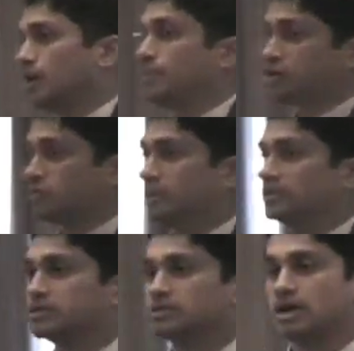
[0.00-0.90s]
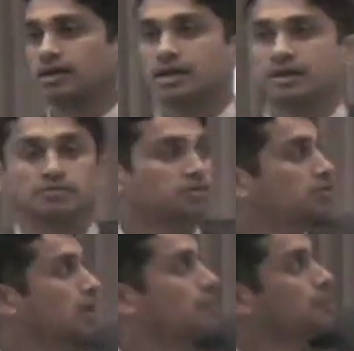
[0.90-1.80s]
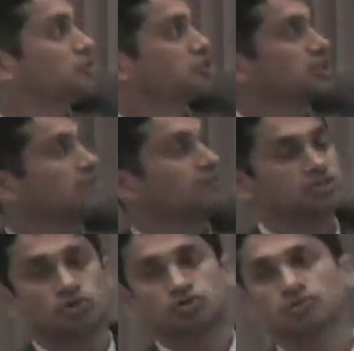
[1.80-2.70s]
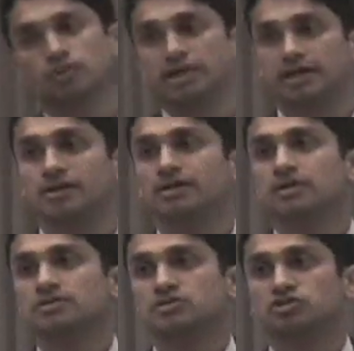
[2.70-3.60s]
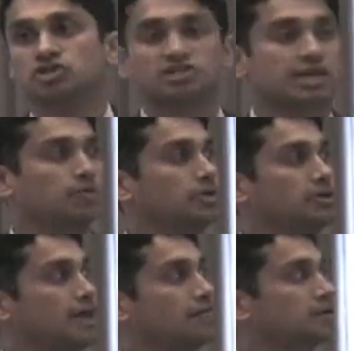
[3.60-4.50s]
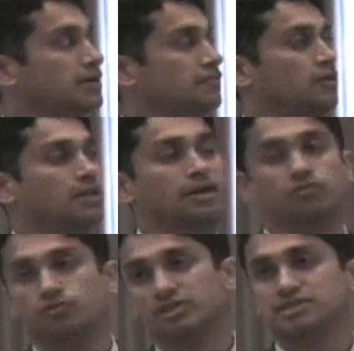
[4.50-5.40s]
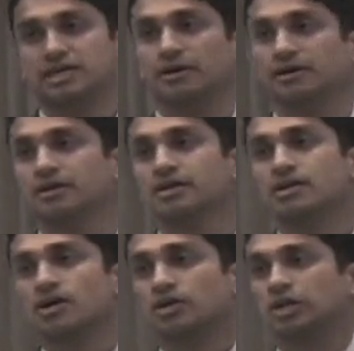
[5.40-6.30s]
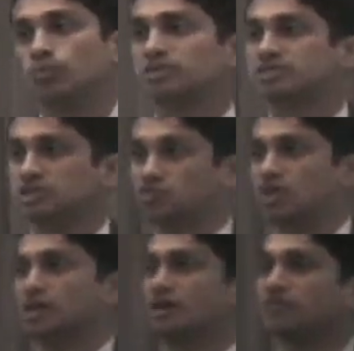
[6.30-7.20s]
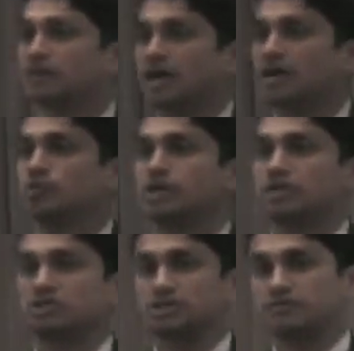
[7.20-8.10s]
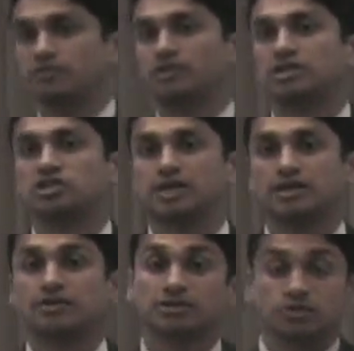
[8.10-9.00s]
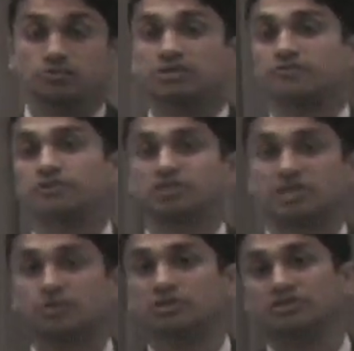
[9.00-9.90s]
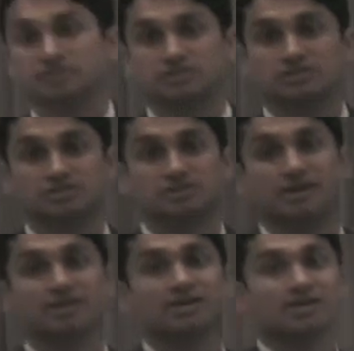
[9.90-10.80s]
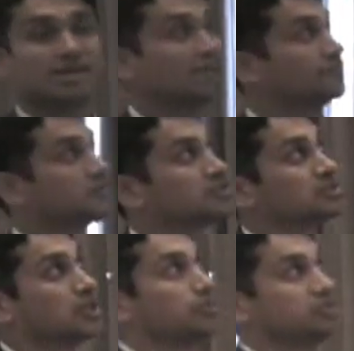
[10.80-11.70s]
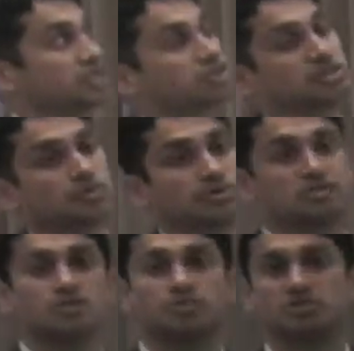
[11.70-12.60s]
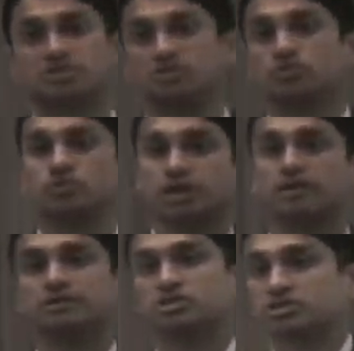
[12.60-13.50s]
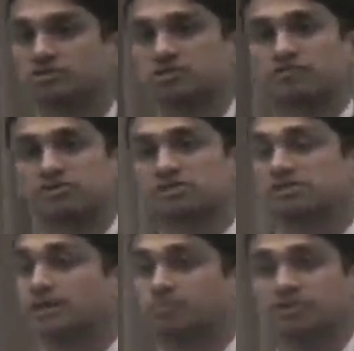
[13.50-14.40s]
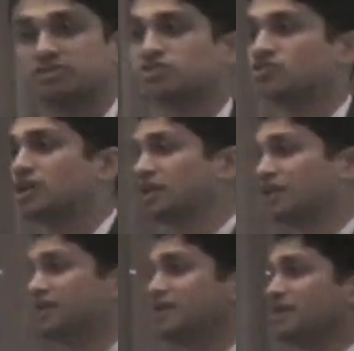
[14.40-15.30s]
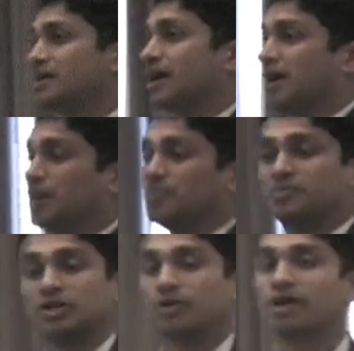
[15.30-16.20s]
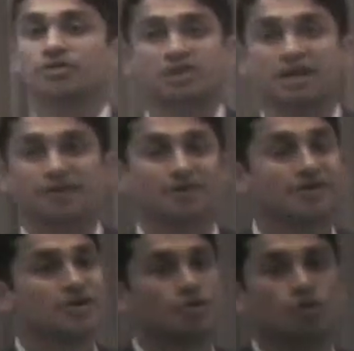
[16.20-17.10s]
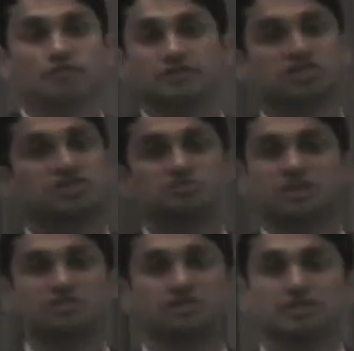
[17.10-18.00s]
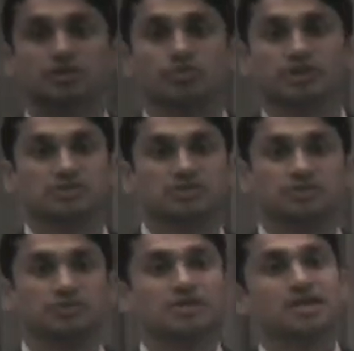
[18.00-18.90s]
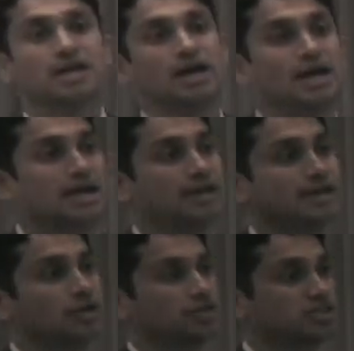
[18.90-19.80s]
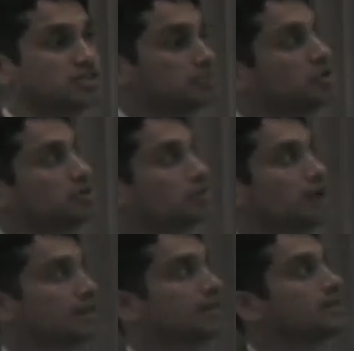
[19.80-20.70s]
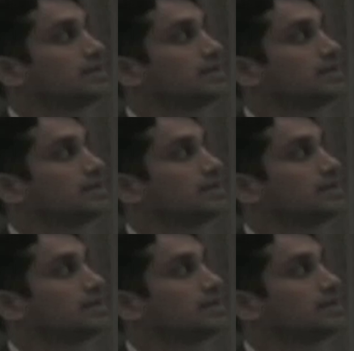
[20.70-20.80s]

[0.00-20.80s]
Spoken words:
measurement and publish a Kiva social rating. So just like we have kind of a lot of risk data, what's the trade-off and how do we actually differentiate? How do you differentiate when you visit the site if this loan is actually going to a person who will get additional services like business training, healthcare, or if it's just basically going to, just a pure credit